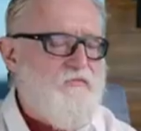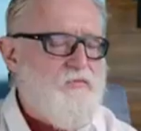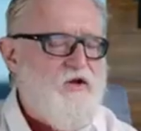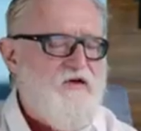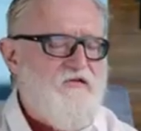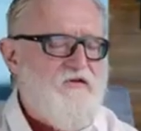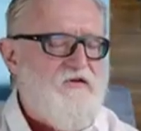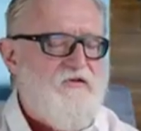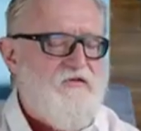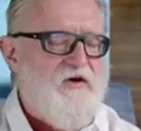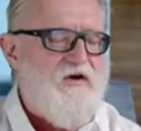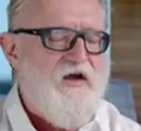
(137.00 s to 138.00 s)
plays
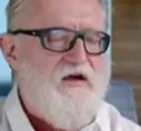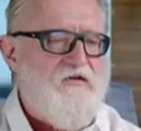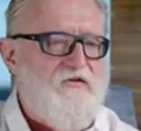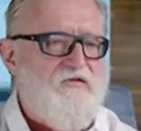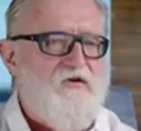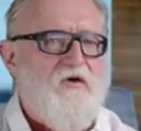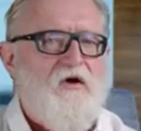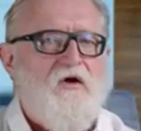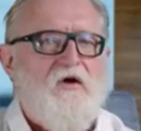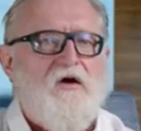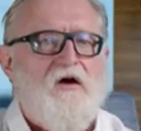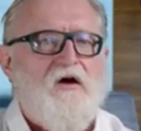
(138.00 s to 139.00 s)
into their hands,
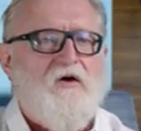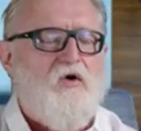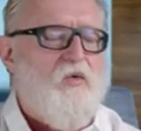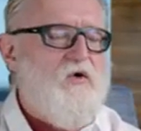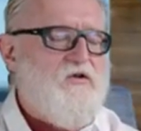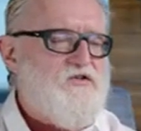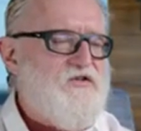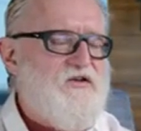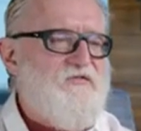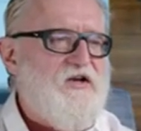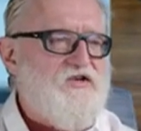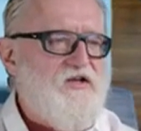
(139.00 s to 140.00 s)
or we'll just
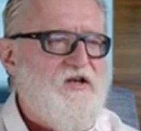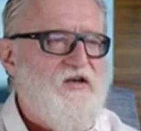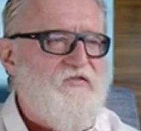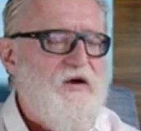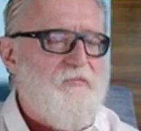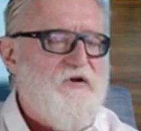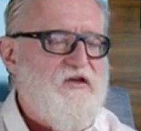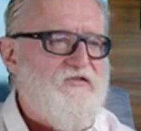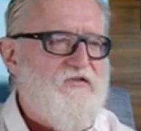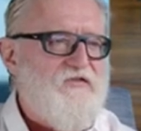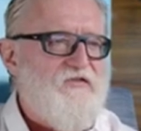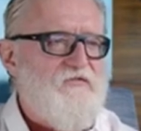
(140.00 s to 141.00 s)
eventually give up
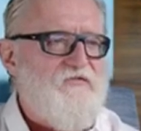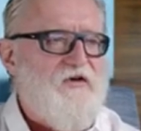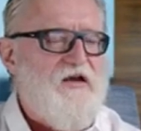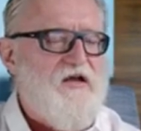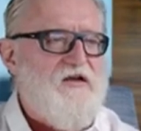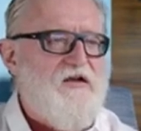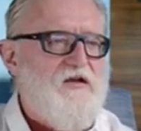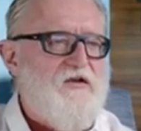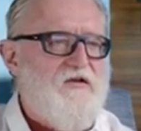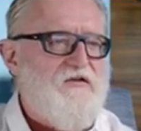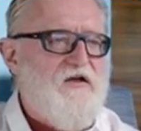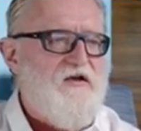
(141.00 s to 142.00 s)
because it's finding a
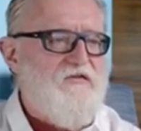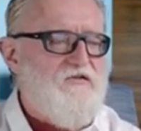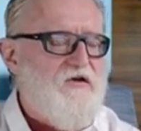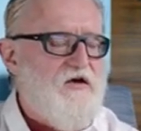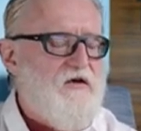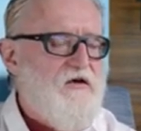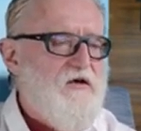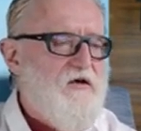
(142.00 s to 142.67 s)
needle in the haystack.